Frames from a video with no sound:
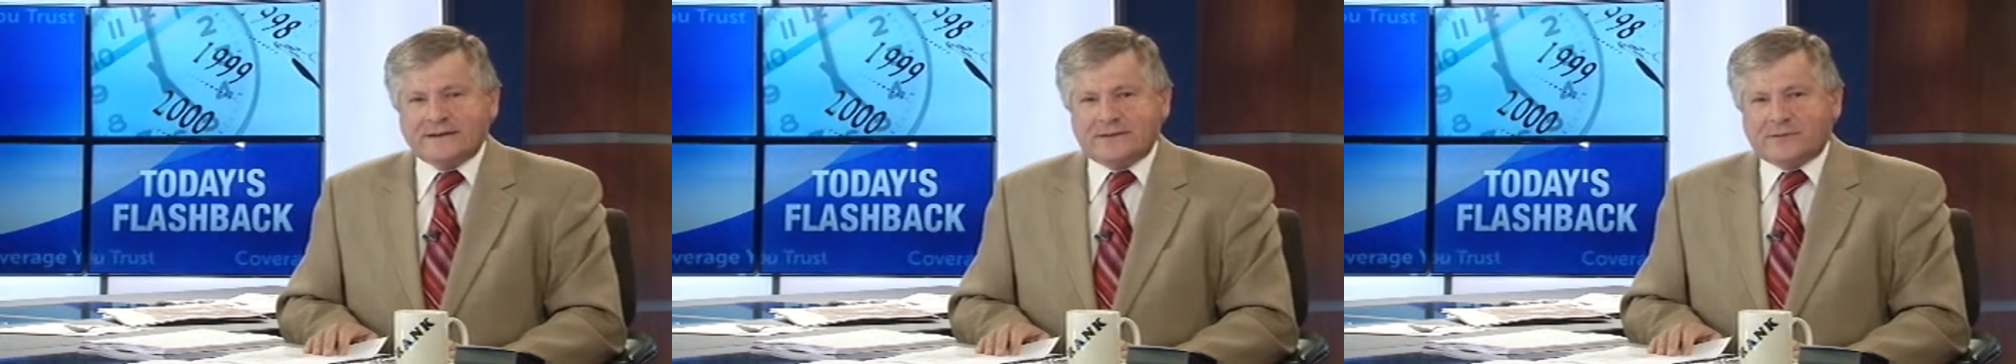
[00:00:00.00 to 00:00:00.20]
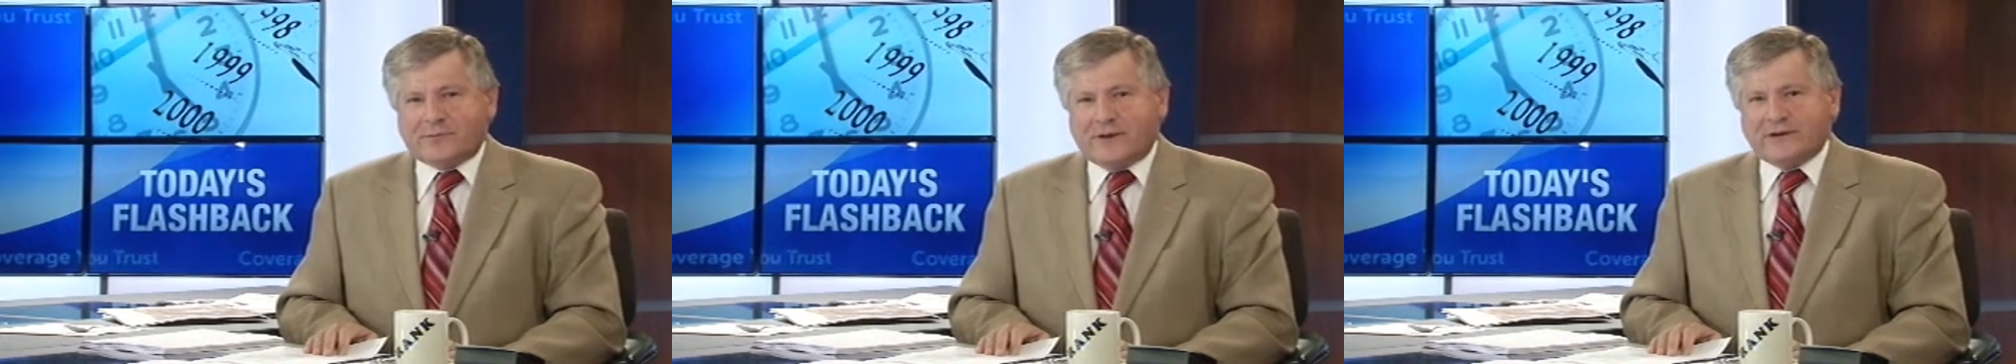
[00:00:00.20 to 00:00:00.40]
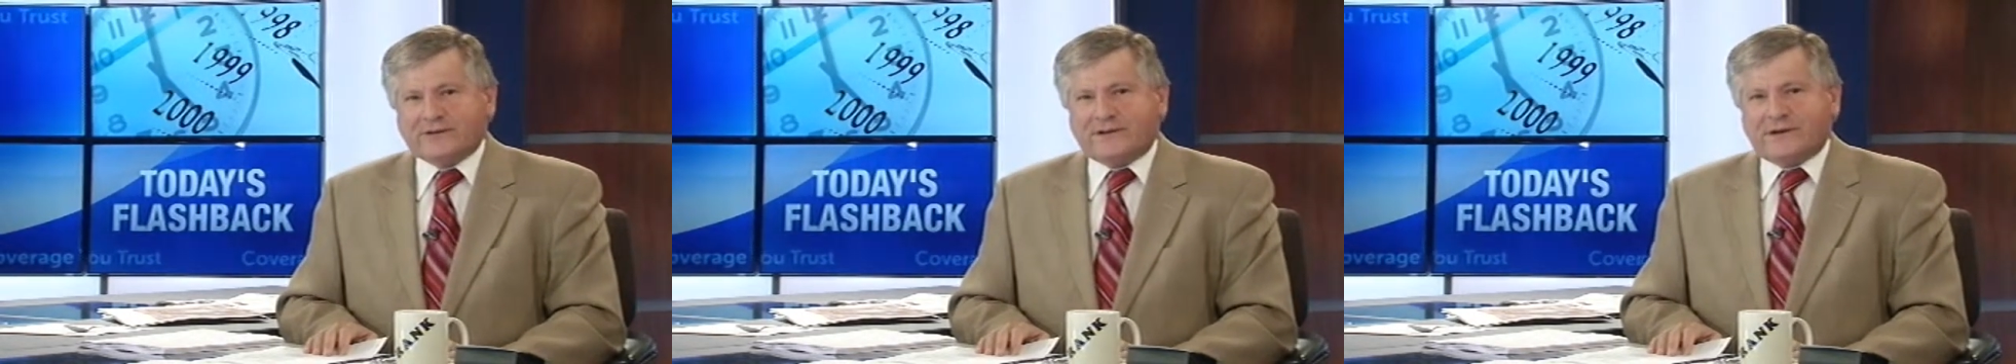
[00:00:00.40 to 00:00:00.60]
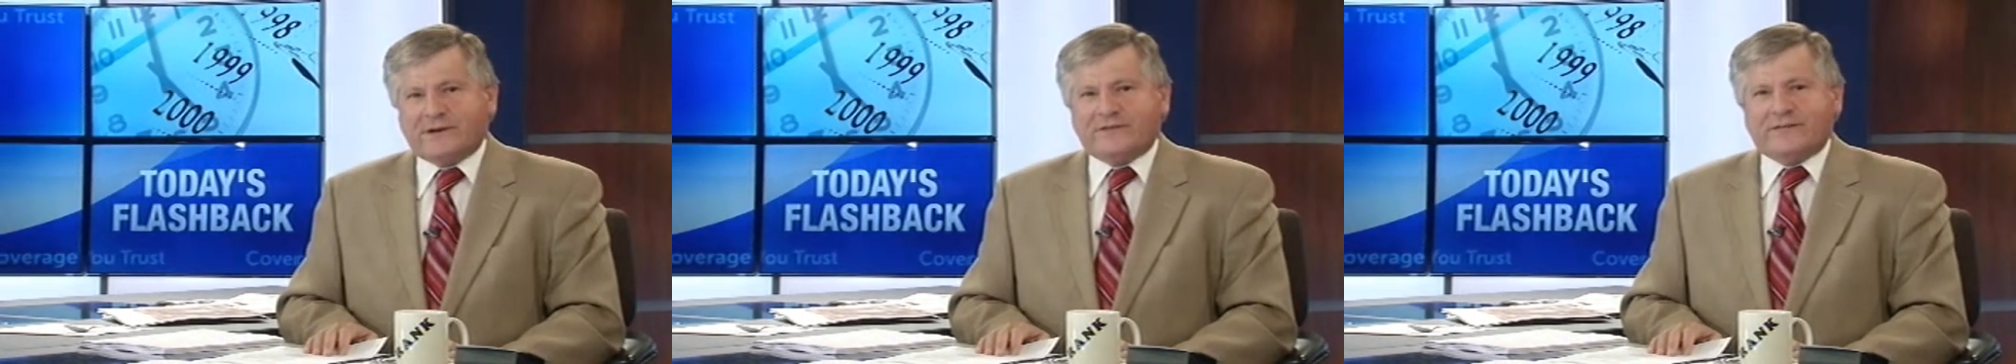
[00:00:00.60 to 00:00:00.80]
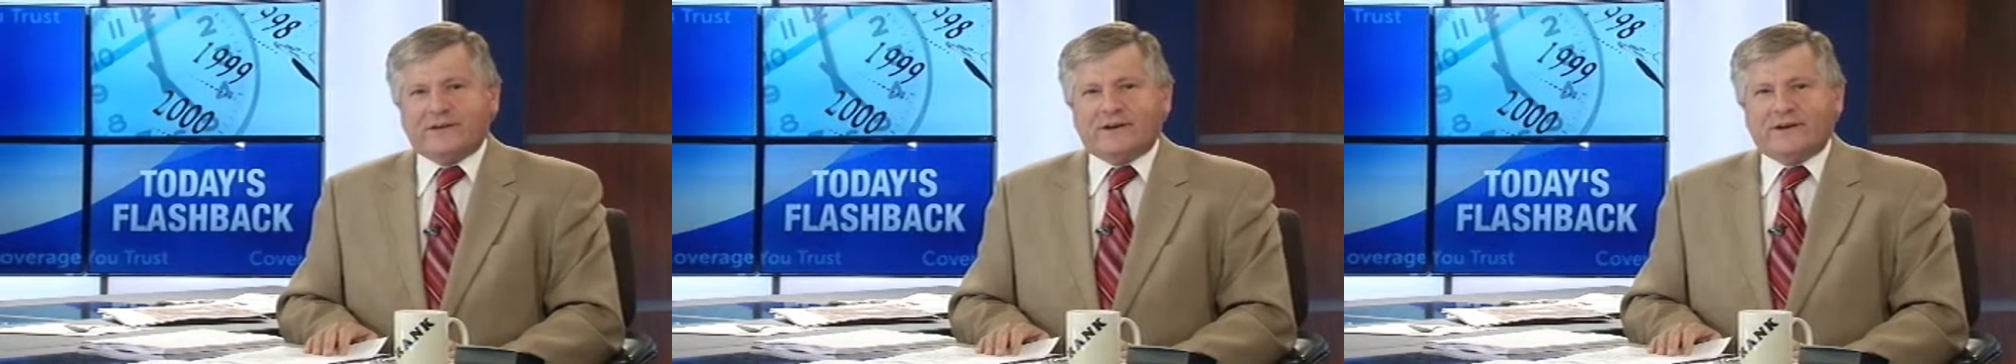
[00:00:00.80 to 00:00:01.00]
The
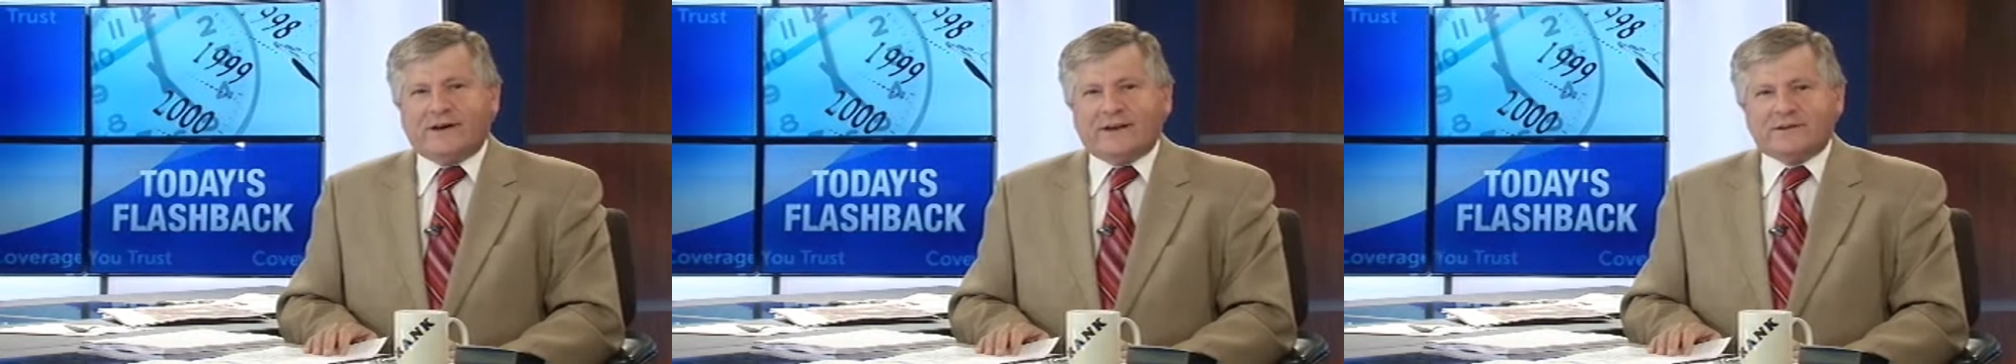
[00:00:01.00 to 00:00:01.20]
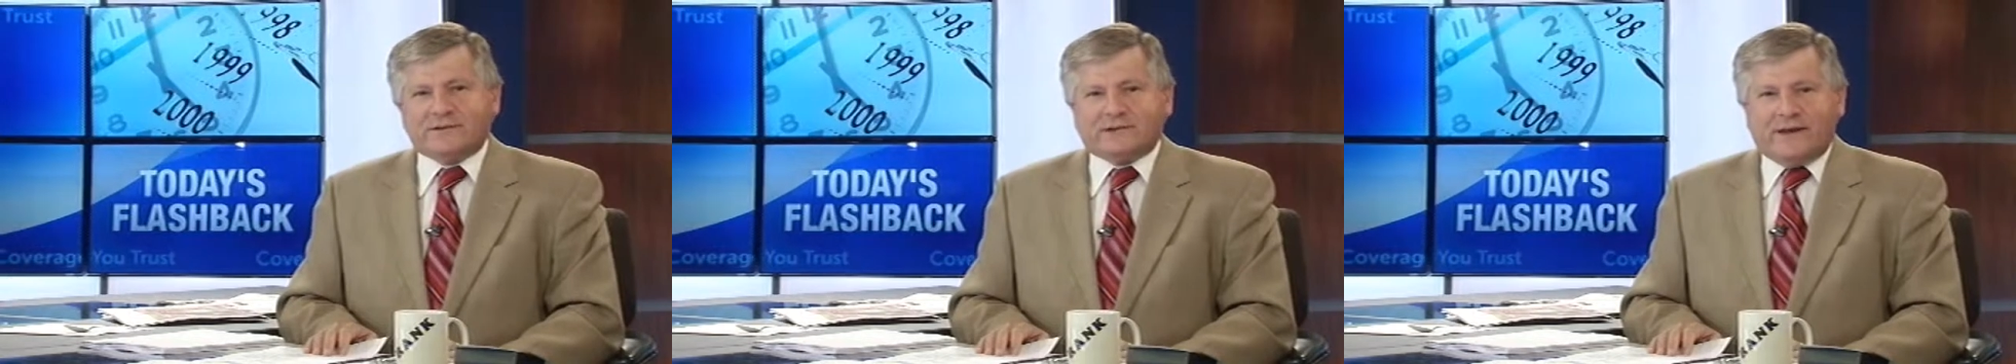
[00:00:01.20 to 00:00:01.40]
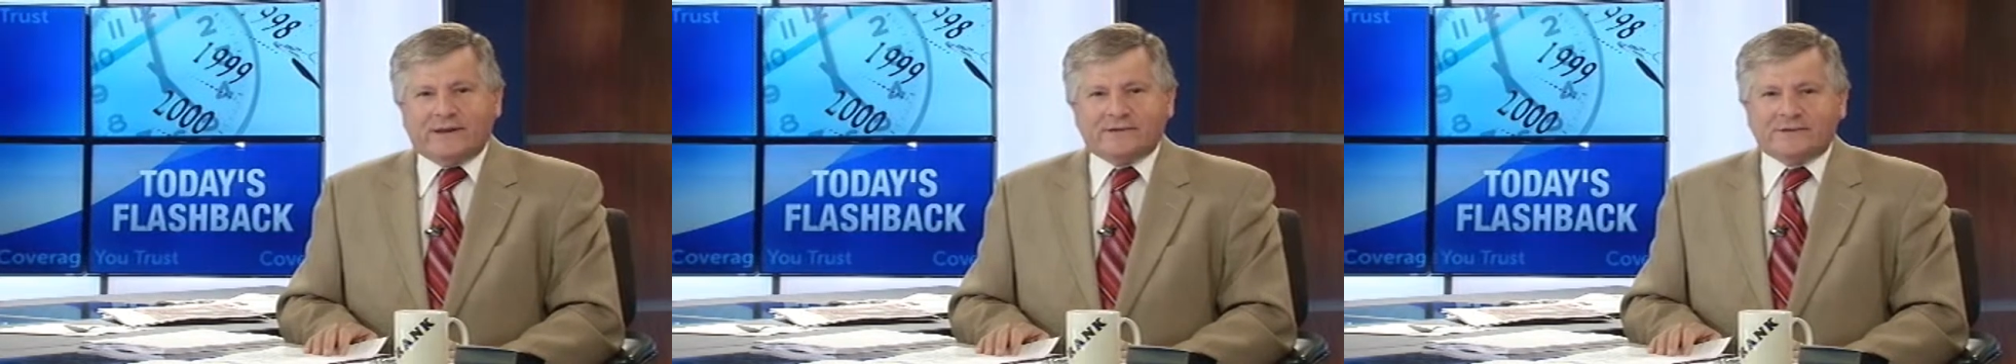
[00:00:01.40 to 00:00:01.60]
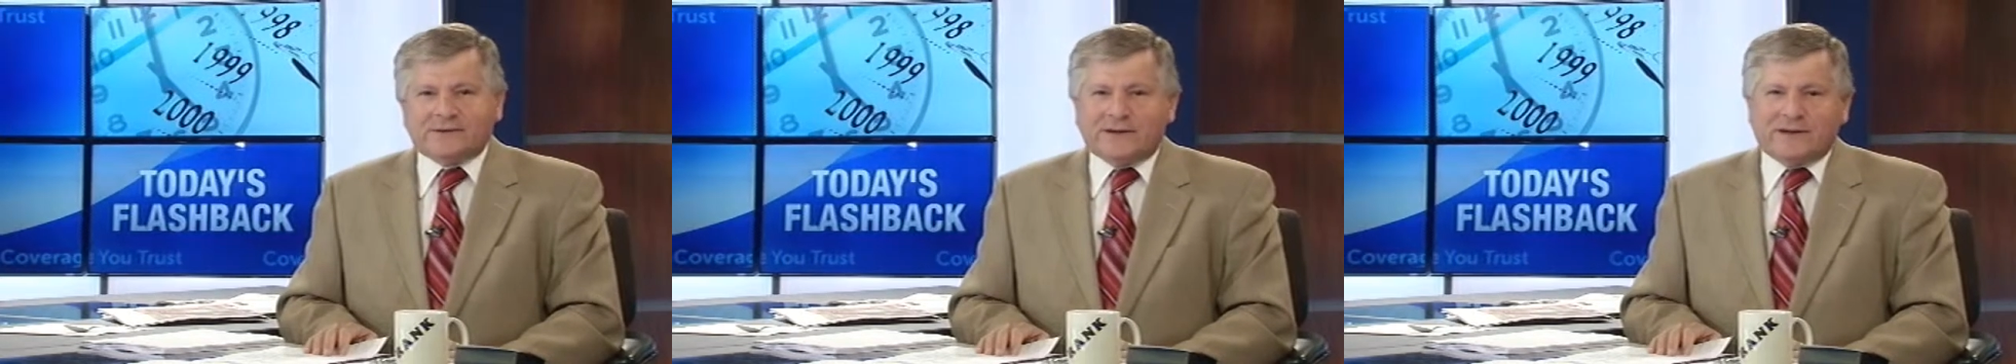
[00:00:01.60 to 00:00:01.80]
President of the United States